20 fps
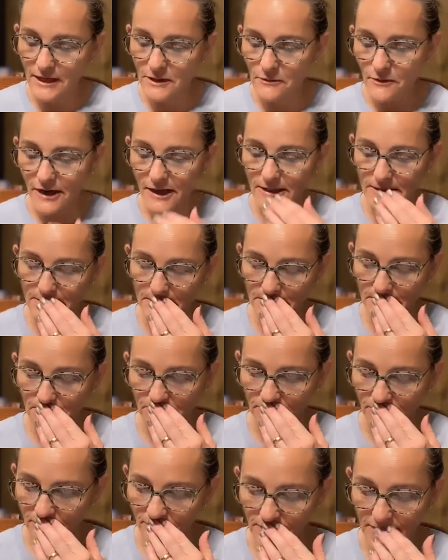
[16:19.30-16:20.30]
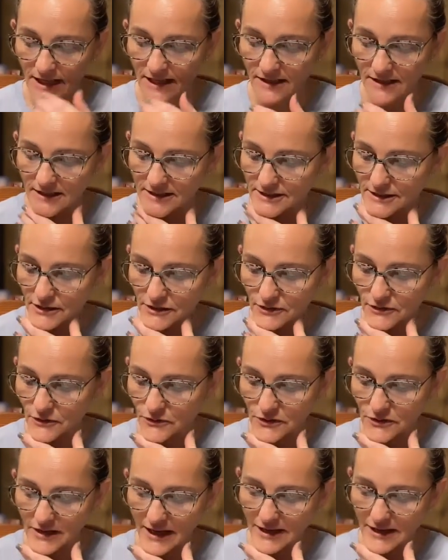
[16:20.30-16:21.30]
Anyways, take us there,
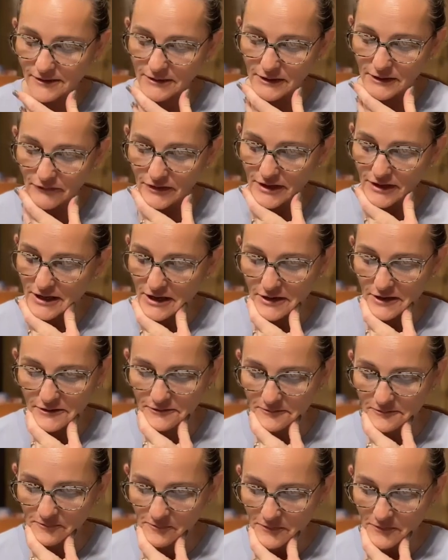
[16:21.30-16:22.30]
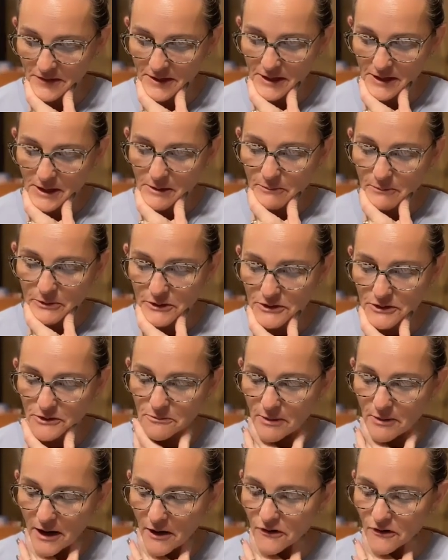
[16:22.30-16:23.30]
Lord. I don't even know. Put
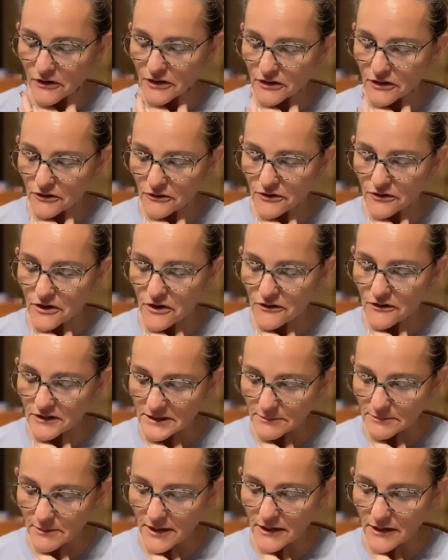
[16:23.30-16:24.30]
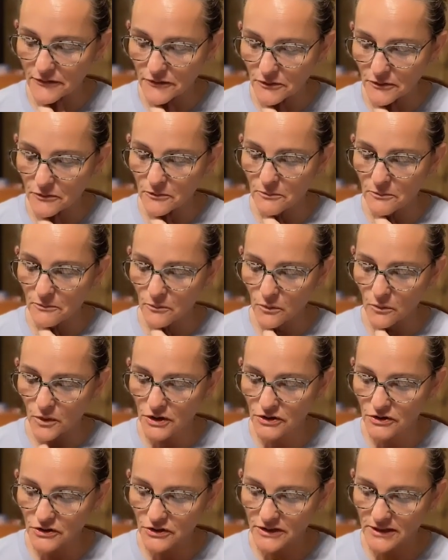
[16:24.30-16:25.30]
your power and glory on display through
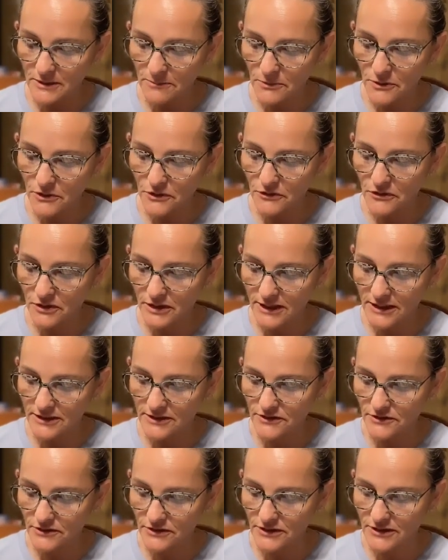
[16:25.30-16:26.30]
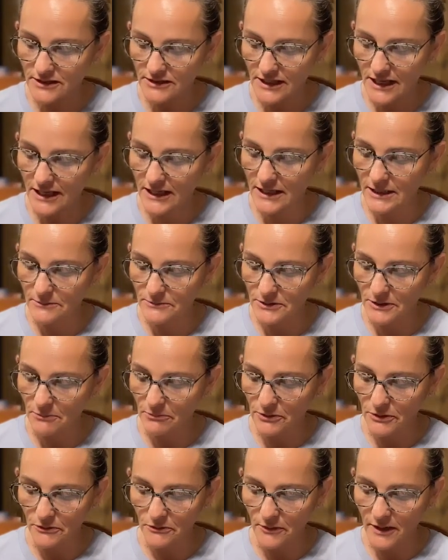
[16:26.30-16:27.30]
wonders and miracle answers. I keep
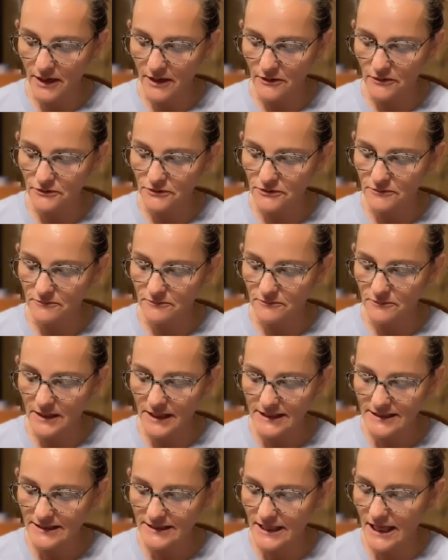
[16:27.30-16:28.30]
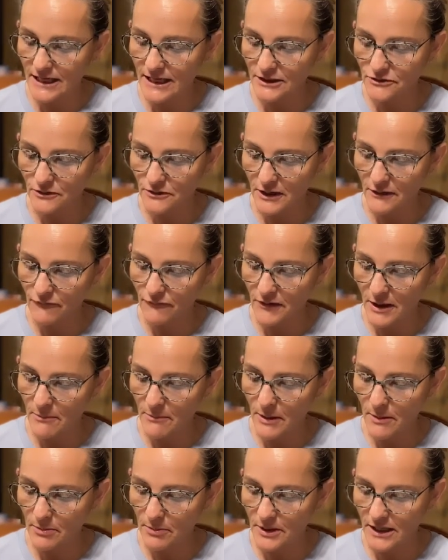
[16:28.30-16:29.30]
jumping around, excited, trying to
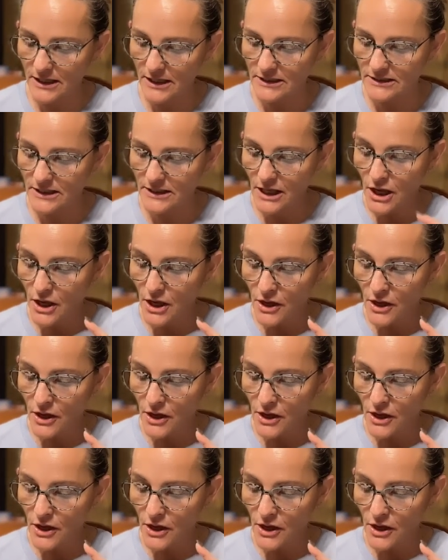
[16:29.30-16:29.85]
find my place.